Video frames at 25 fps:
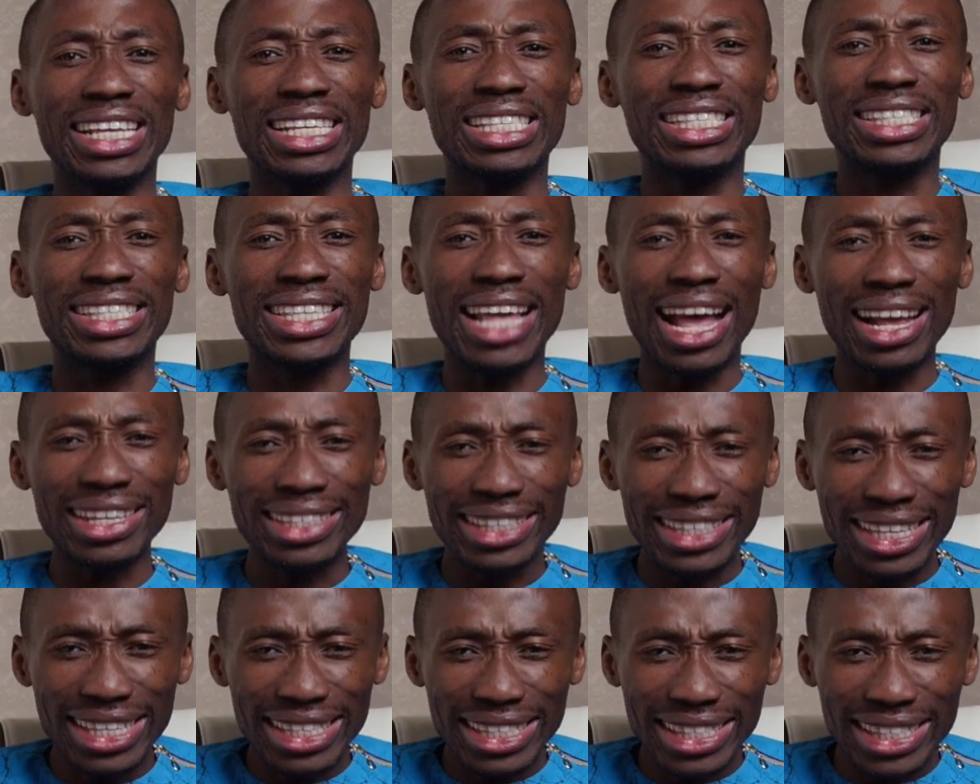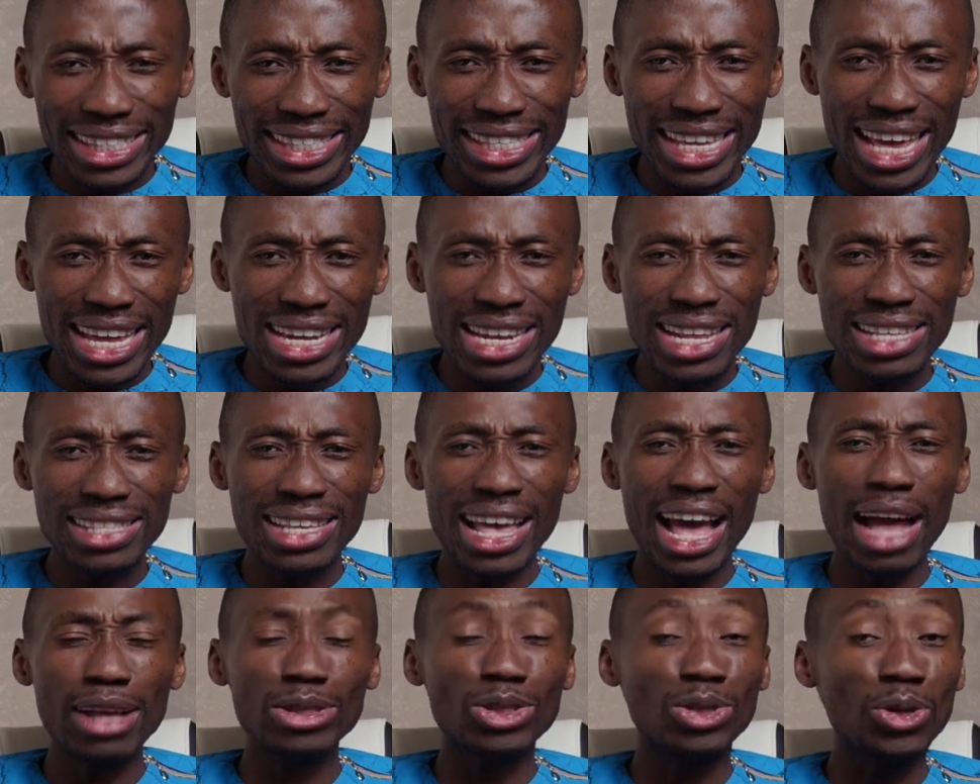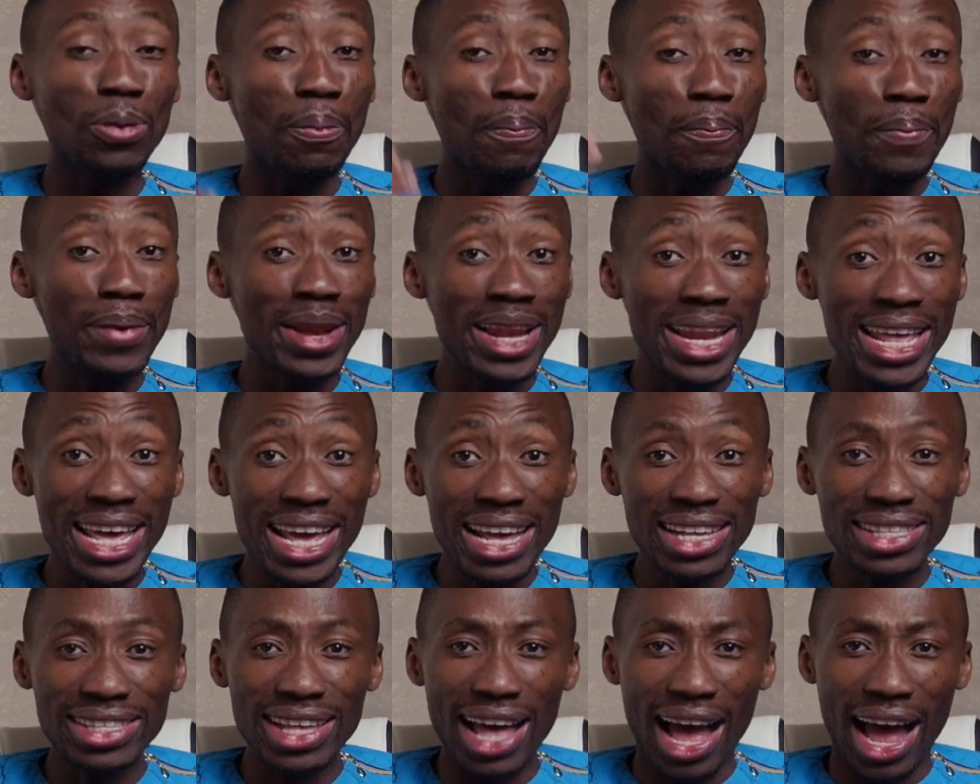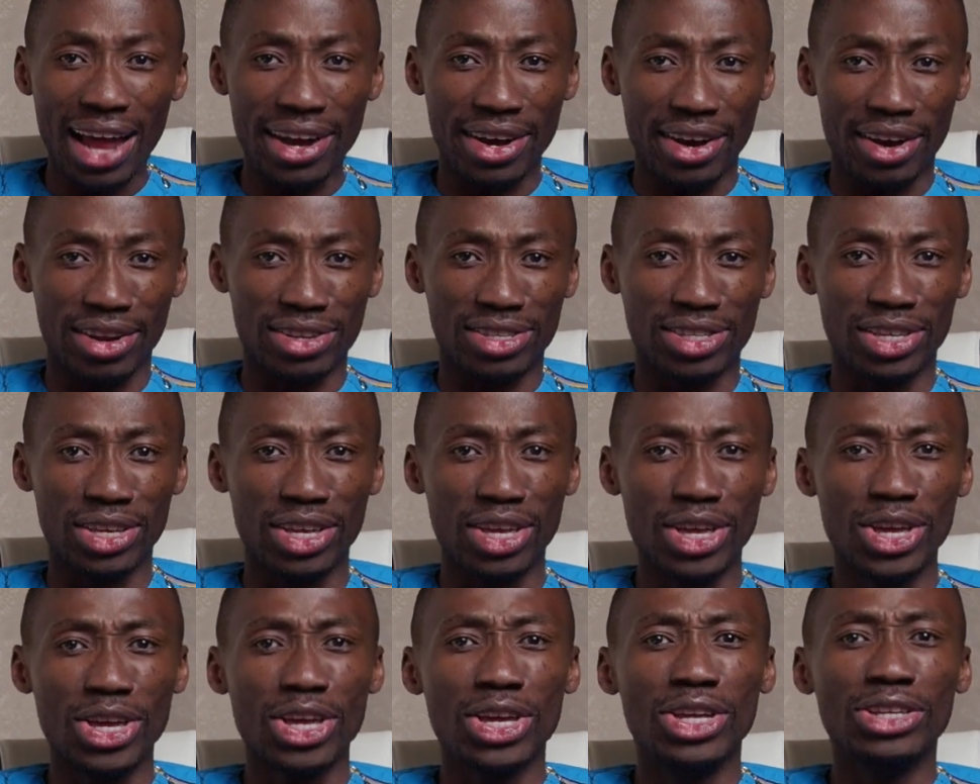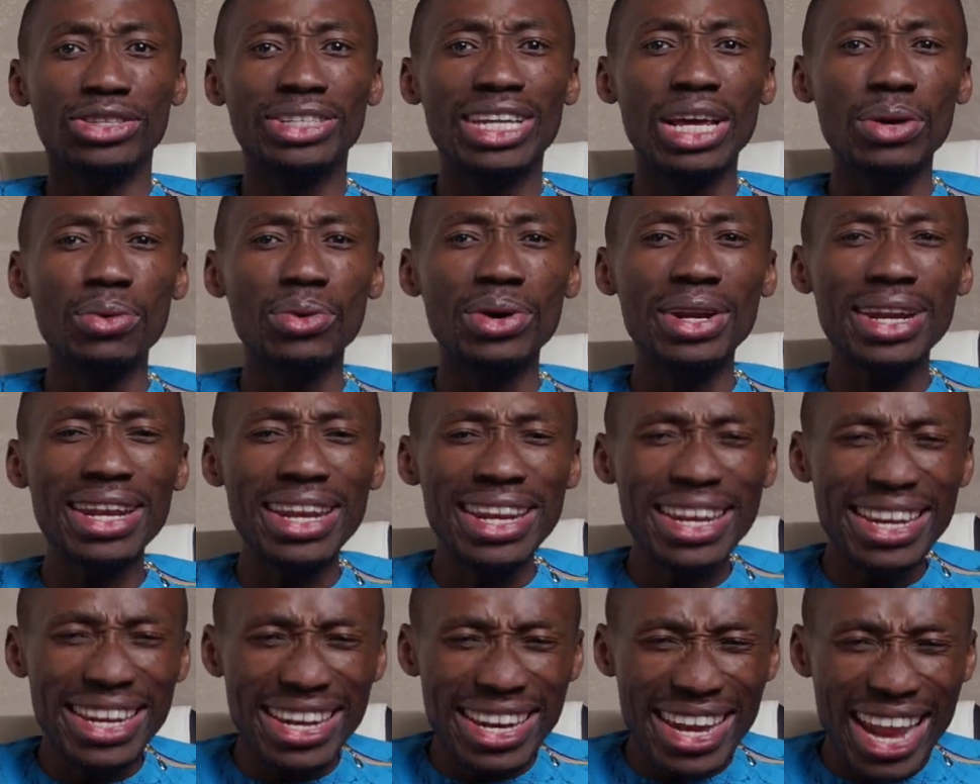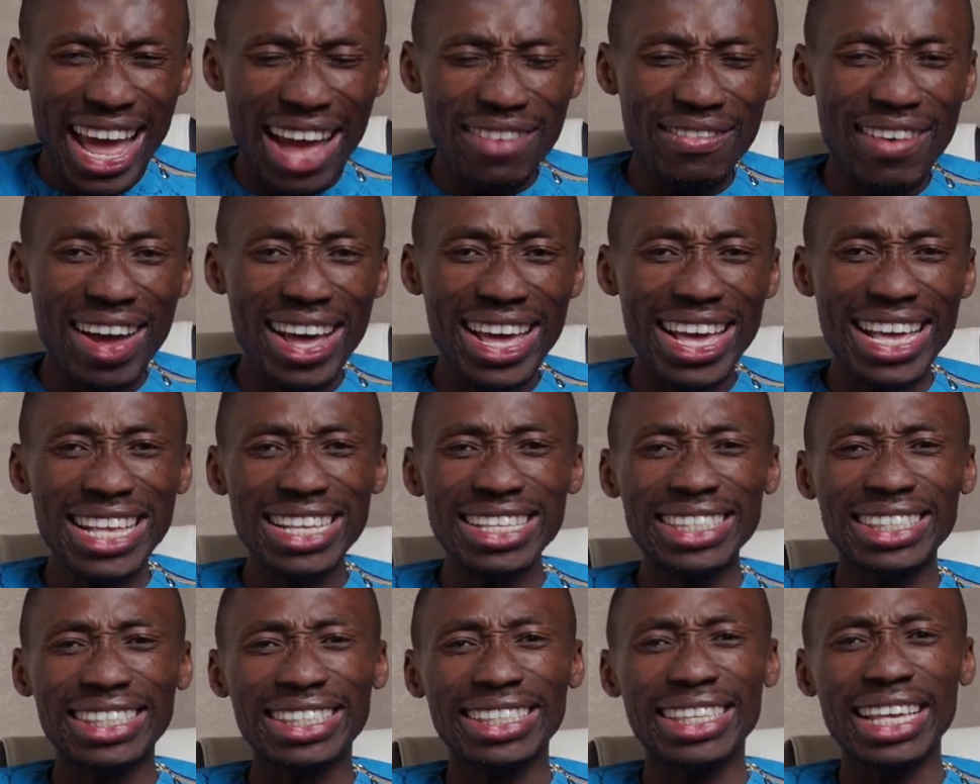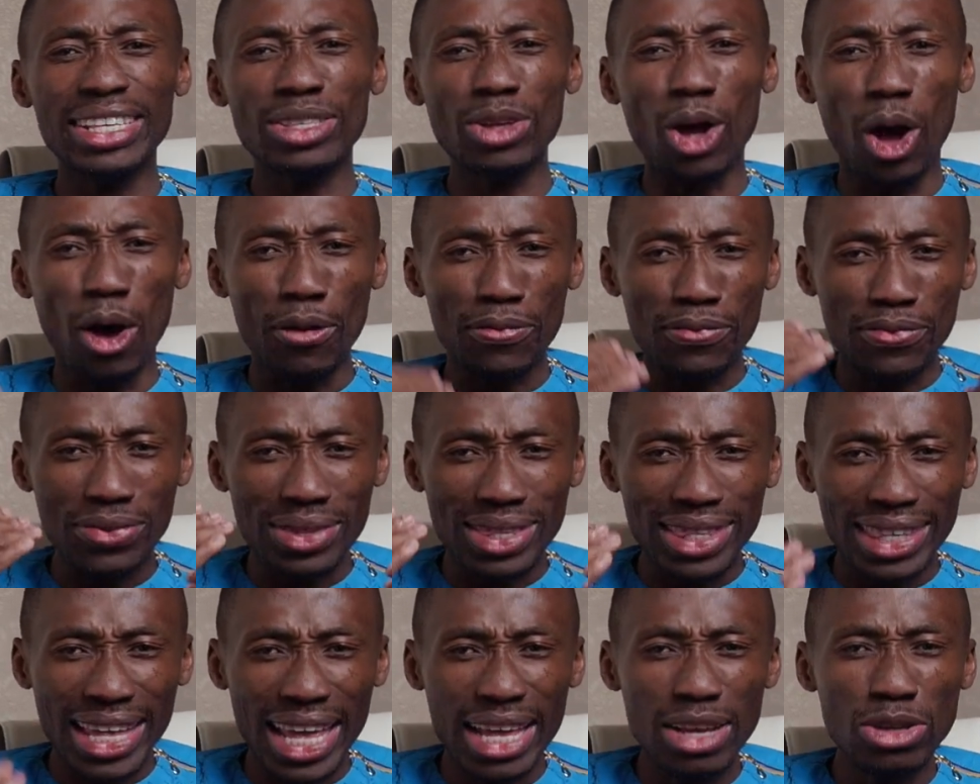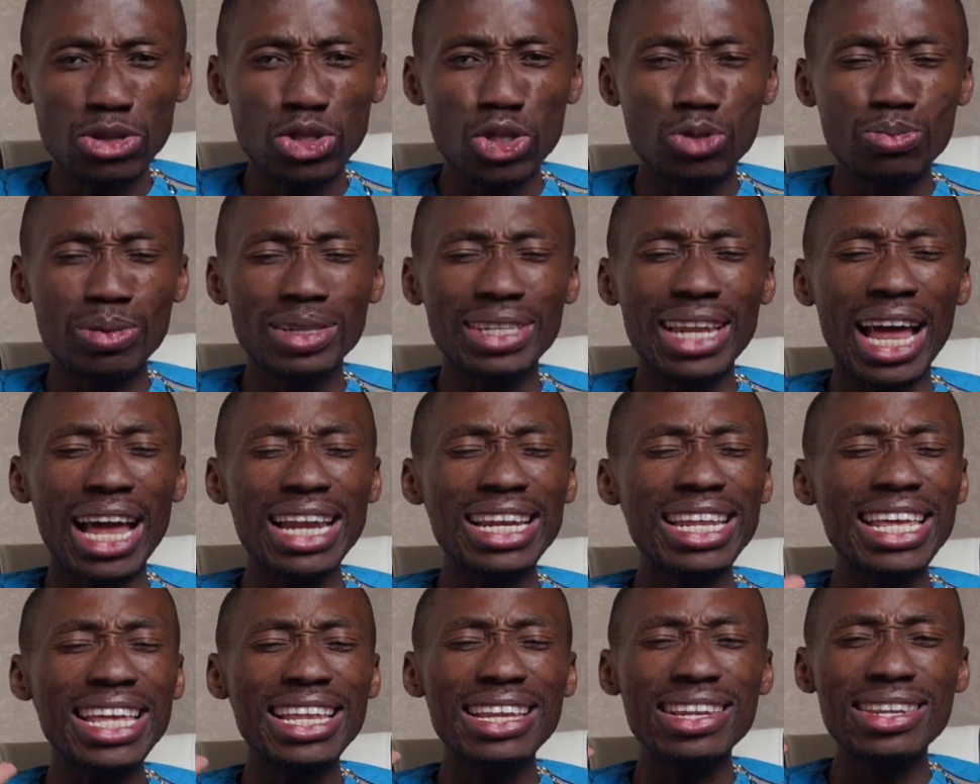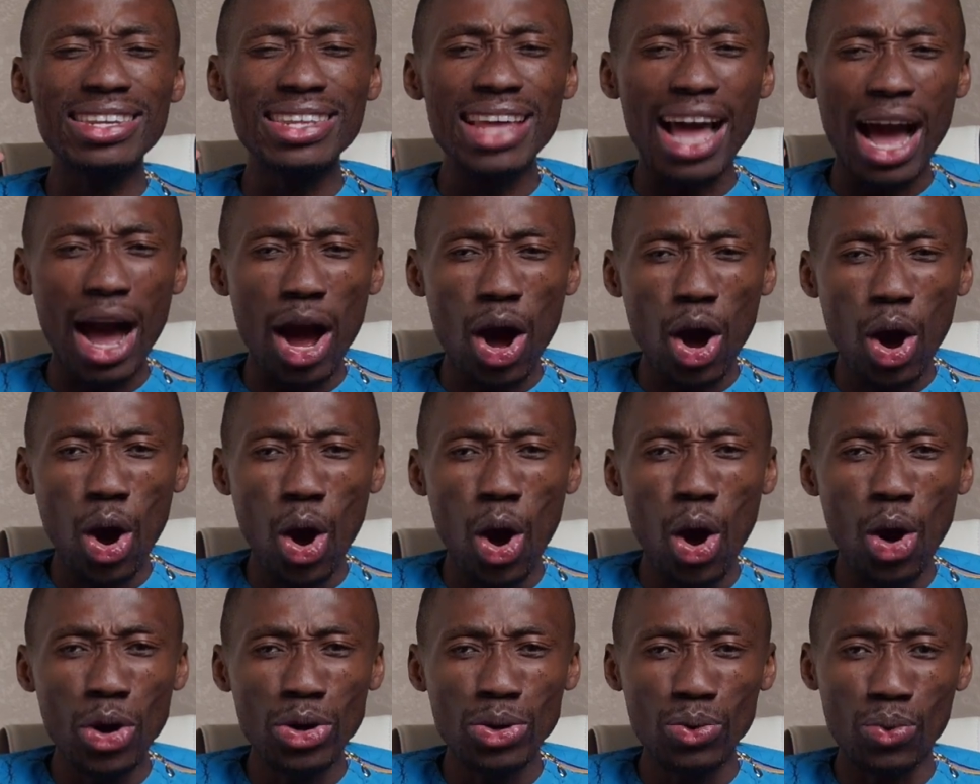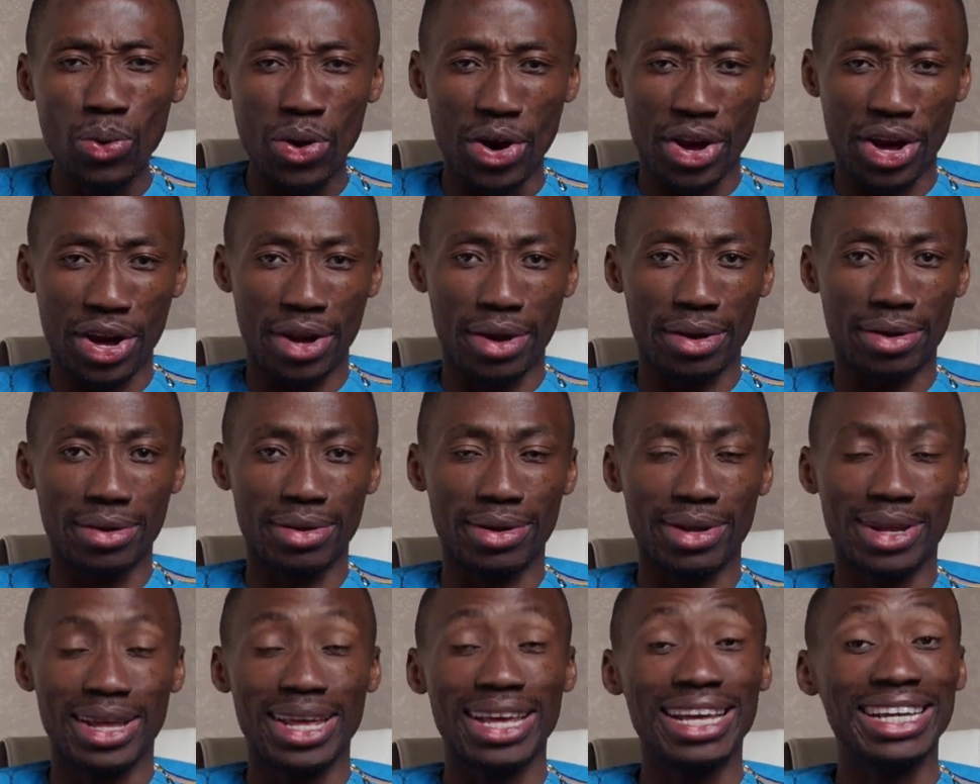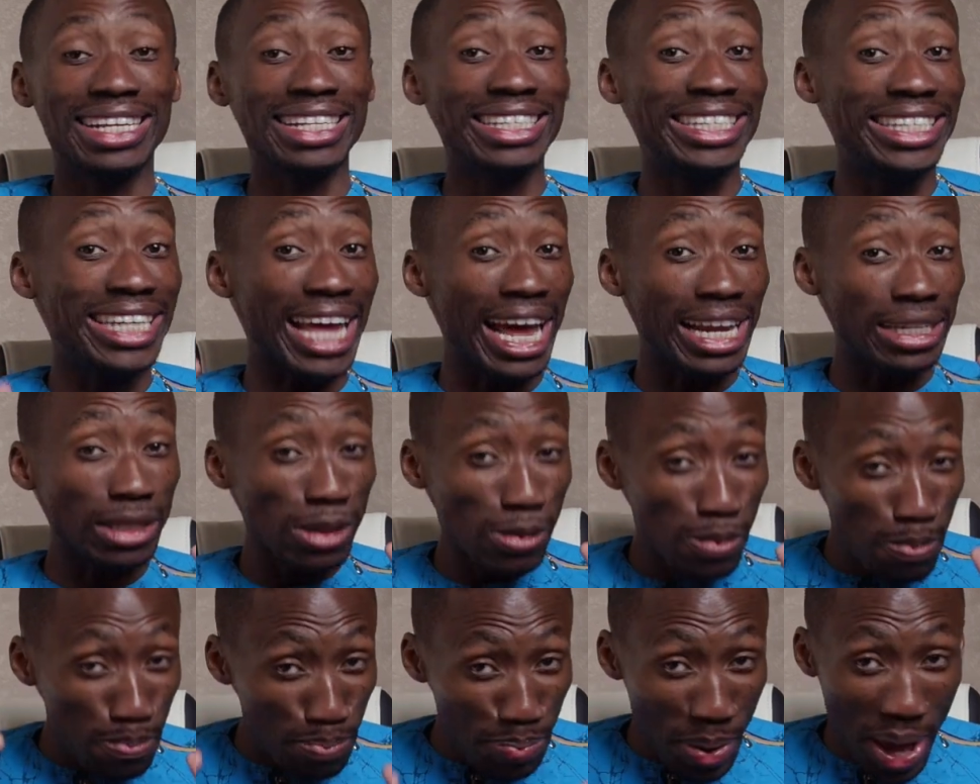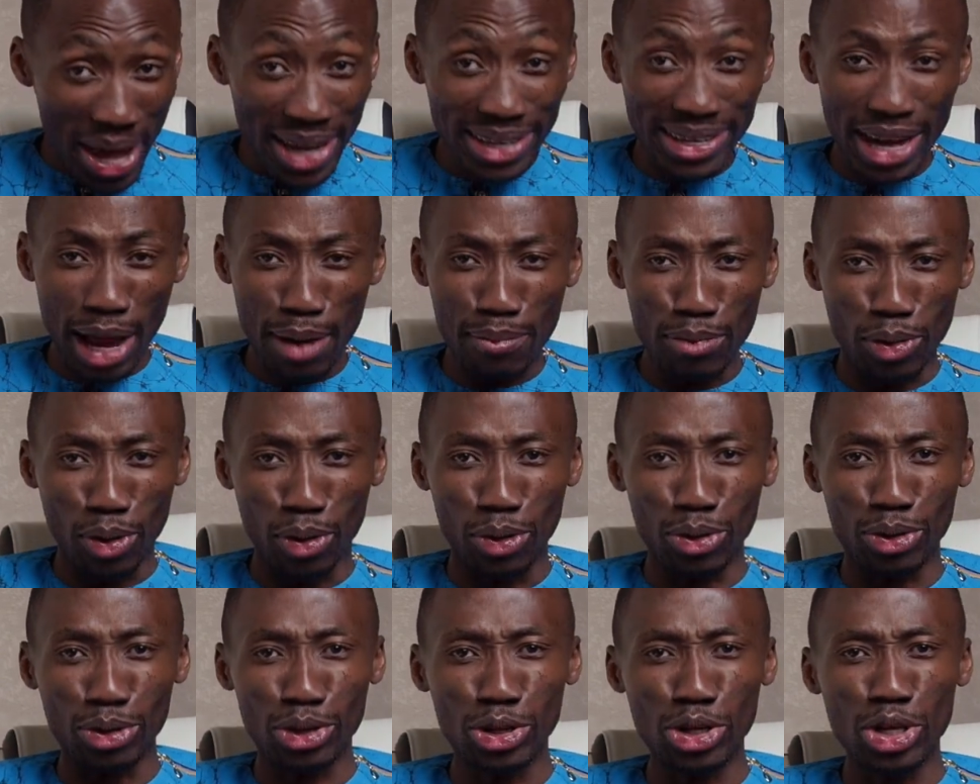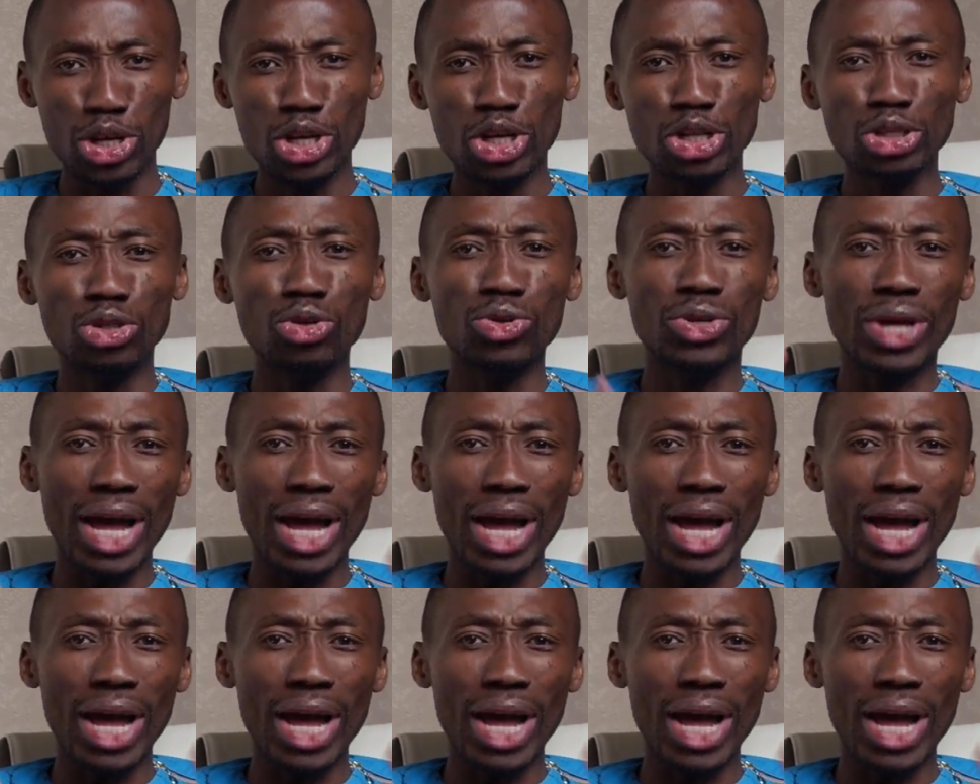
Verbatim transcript: is their sincere desire to please others. They will never insist of things to be done in their own way. They are dependable you